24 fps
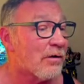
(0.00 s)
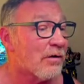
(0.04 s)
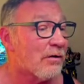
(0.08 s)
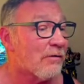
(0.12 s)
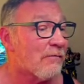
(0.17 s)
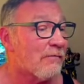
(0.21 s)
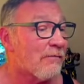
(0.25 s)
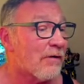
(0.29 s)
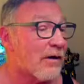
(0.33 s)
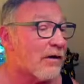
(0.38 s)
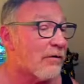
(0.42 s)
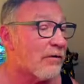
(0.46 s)

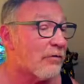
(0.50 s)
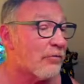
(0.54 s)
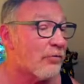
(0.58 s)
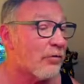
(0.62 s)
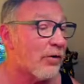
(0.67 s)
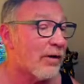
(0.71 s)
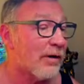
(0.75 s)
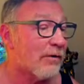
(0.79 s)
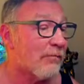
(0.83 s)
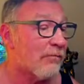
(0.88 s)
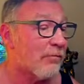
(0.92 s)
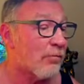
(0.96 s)
Fire
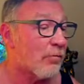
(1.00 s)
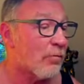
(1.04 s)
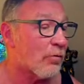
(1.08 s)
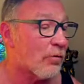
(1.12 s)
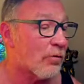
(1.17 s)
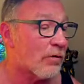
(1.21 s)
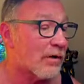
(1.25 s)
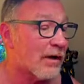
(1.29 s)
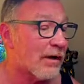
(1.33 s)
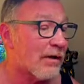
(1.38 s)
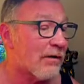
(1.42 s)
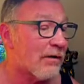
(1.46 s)
Drake for
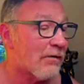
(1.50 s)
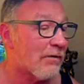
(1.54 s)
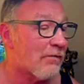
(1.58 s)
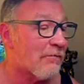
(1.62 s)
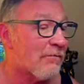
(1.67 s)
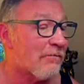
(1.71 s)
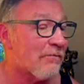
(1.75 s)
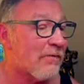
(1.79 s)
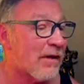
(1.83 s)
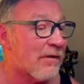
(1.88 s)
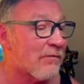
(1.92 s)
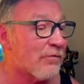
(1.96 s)
kind of the
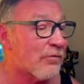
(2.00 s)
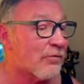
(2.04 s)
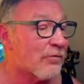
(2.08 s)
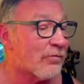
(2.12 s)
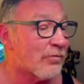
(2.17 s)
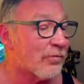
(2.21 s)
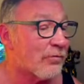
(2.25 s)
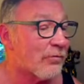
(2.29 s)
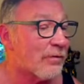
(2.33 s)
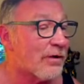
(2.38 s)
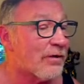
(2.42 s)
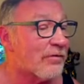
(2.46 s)
feathers,
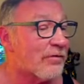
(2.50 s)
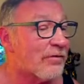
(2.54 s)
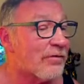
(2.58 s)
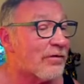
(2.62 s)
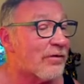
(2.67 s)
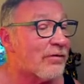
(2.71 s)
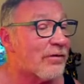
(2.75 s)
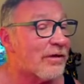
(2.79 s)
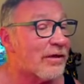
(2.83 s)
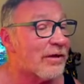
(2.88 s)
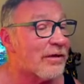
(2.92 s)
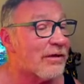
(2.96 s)
and we still
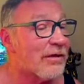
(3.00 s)
need,